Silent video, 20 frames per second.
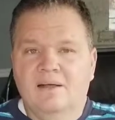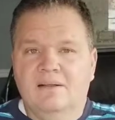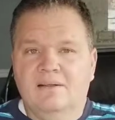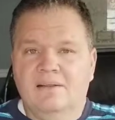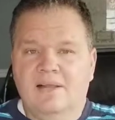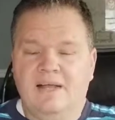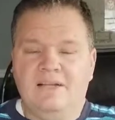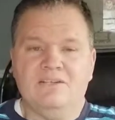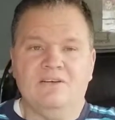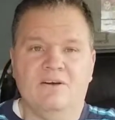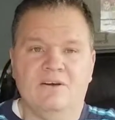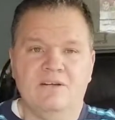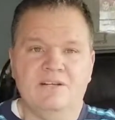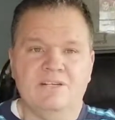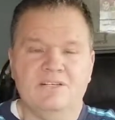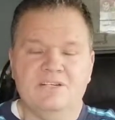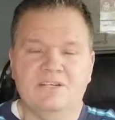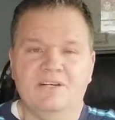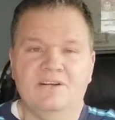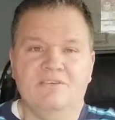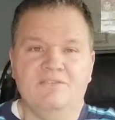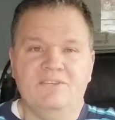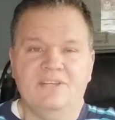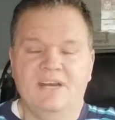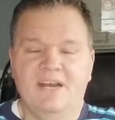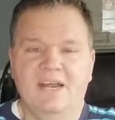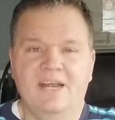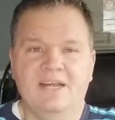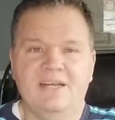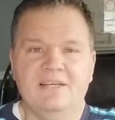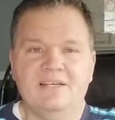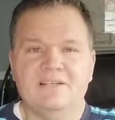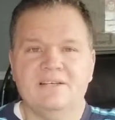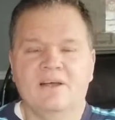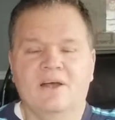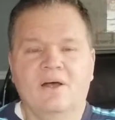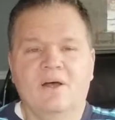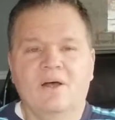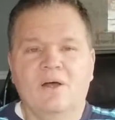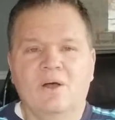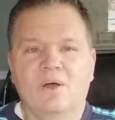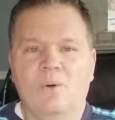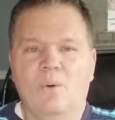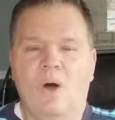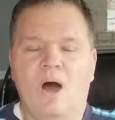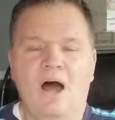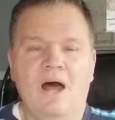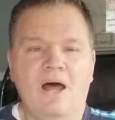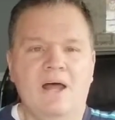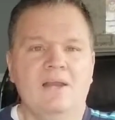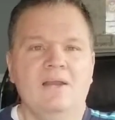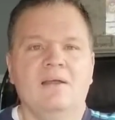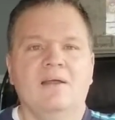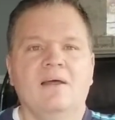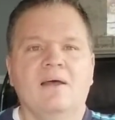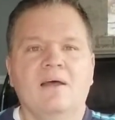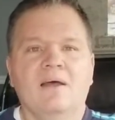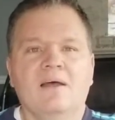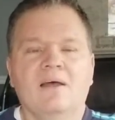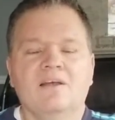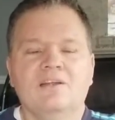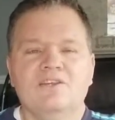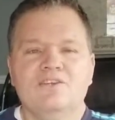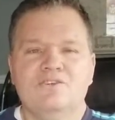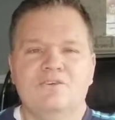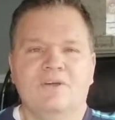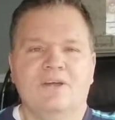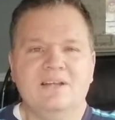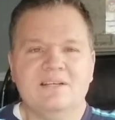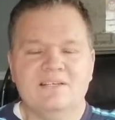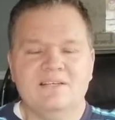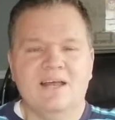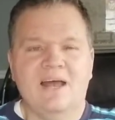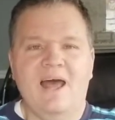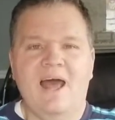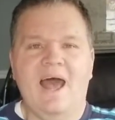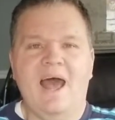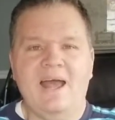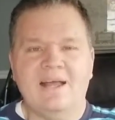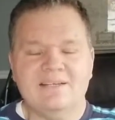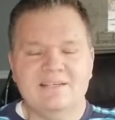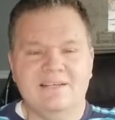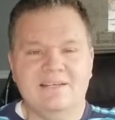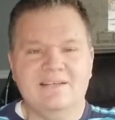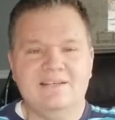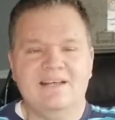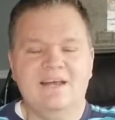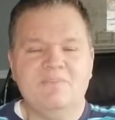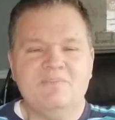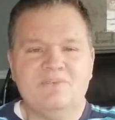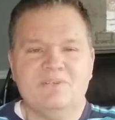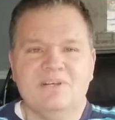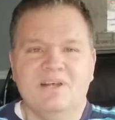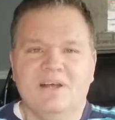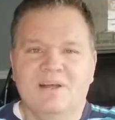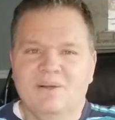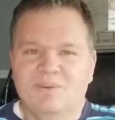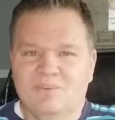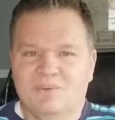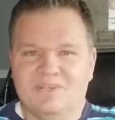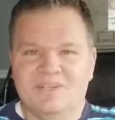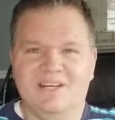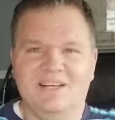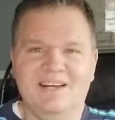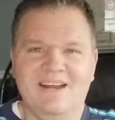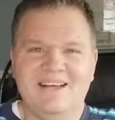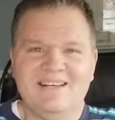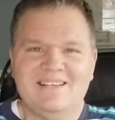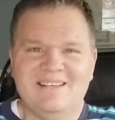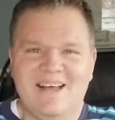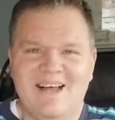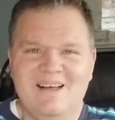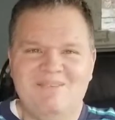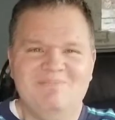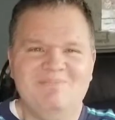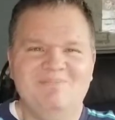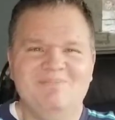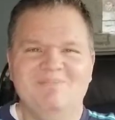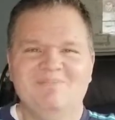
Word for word: That's our edition of today's quad tricks, hacks, and tips. We'll see you next time.